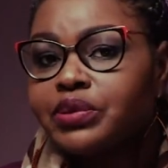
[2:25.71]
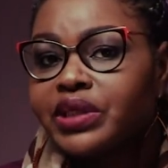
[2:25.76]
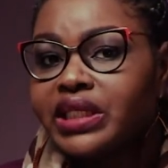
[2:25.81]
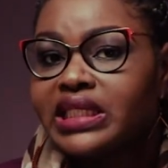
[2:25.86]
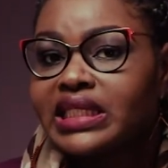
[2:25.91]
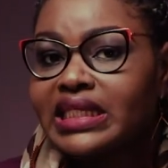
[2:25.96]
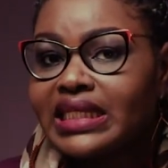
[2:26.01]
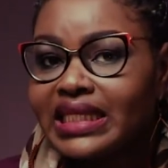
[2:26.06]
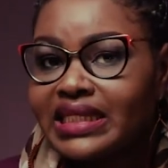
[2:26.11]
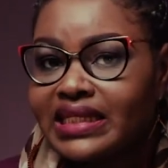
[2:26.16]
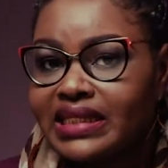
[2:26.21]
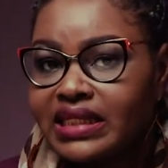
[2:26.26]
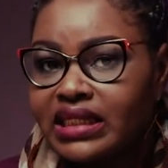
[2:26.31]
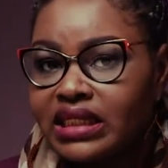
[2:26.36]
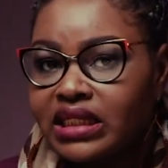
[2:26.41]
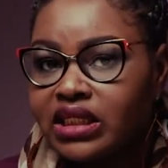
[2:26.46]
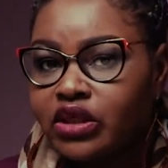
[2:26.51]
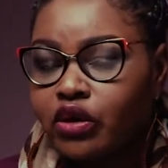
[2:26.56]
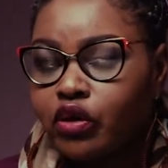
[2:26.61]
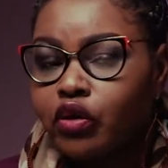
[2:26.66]

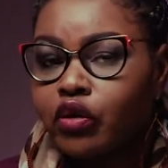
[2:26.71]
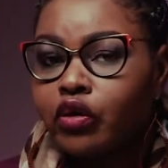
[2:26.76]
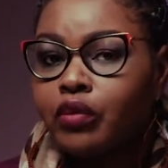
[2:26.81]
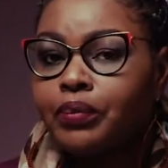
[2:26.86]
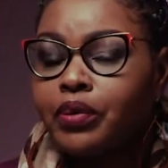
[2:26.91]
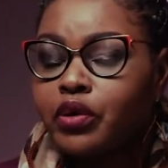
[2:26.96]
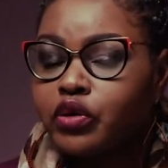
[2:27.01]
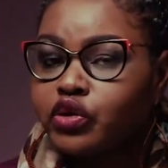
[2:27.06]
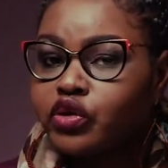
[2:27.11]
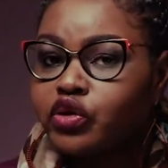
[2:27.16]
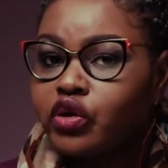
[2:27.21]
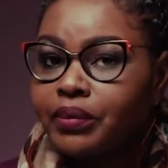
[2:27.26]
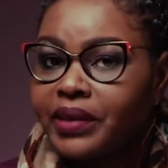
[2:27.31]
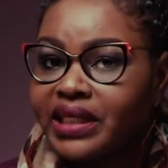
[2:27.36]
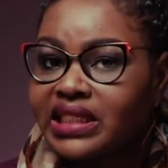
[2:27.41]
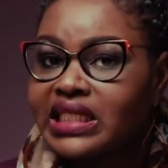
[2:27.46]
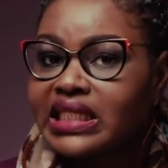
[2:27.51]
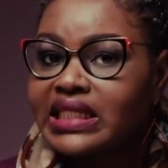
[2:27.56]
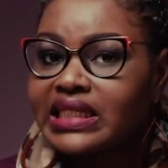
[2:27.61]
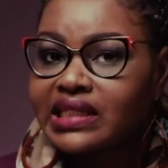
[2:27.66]
PTSD or
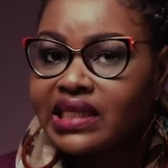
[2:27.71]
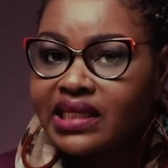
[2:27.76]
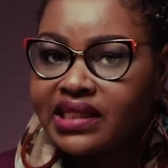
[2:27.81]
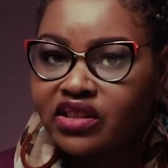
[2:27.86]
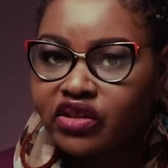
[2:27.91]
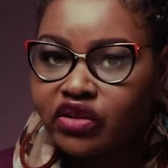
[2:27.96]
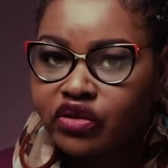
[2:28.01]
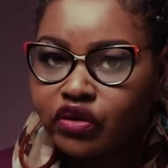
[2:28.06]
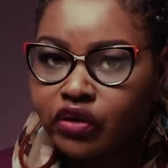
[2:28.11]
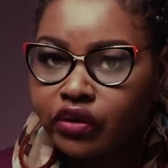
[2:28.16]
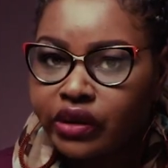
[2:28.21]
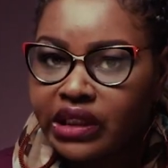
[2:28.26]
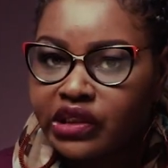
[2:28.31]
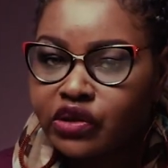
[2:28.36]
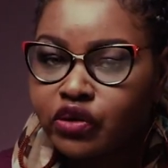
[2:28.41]
post-traumatic stress disorder.